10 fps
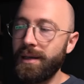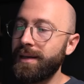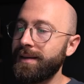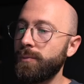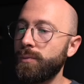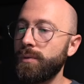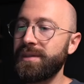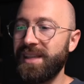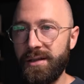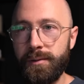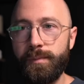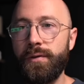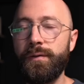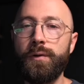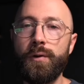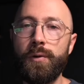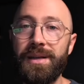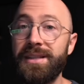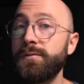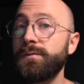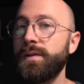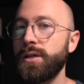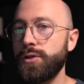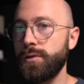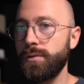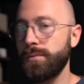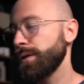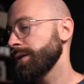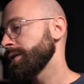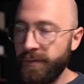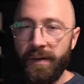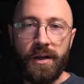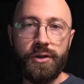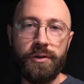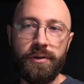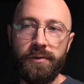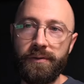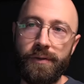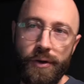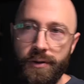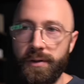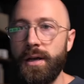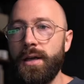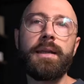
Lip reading: it does perform its function, right? Function first.